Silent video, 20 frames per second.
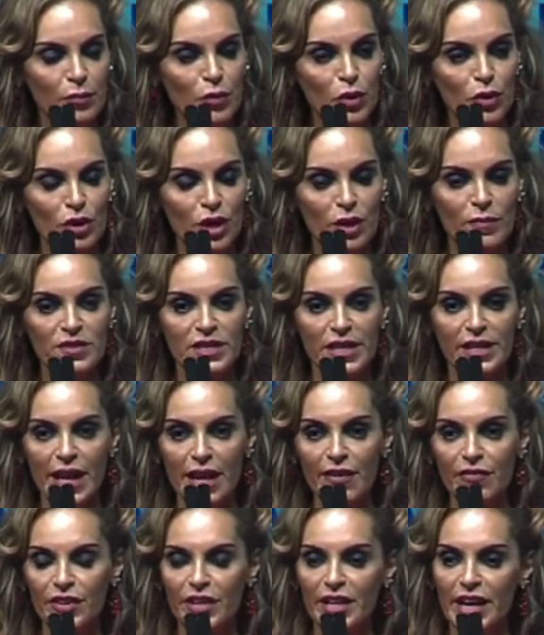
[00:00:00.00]
programs in
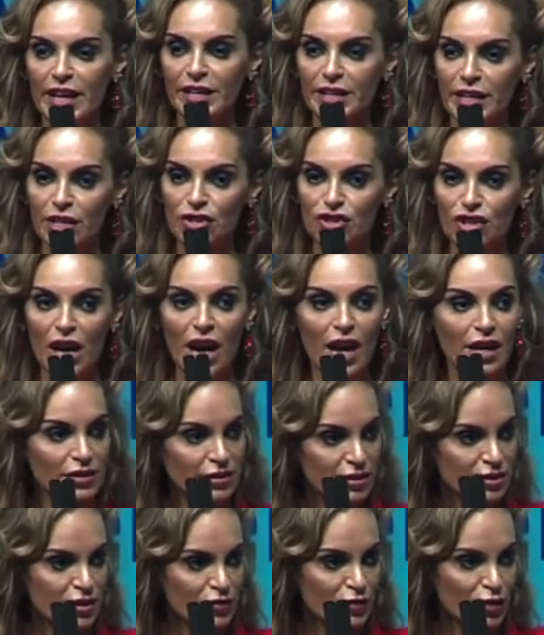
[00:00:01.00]
Africa and Asia
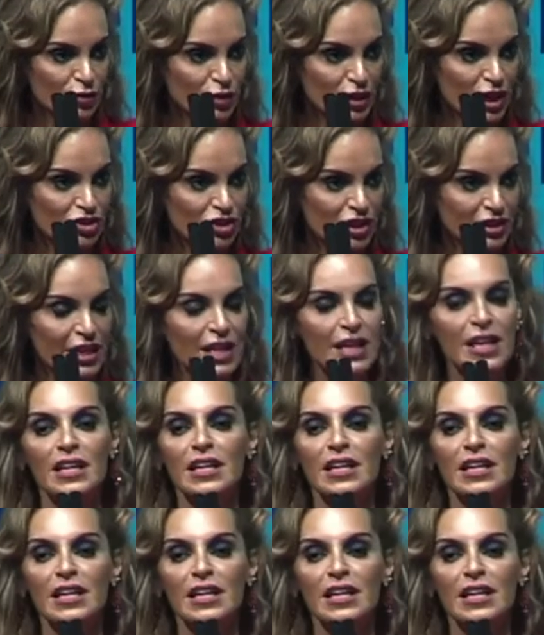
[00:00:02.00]
under the foundation.